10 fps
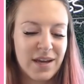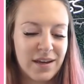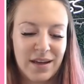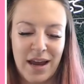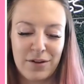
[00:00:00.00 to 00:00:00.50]

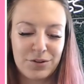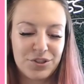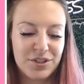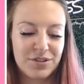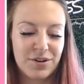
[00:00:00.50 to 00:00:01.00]

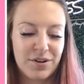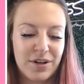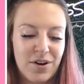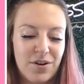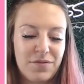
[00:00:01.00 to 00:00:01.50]
allergies already
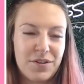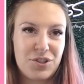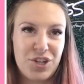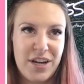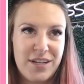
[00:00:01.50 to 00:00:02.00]
off the
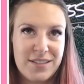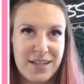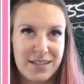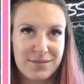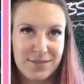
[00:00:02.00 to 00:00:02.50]
chains. I
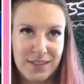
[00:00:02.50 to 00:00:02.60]
can feel.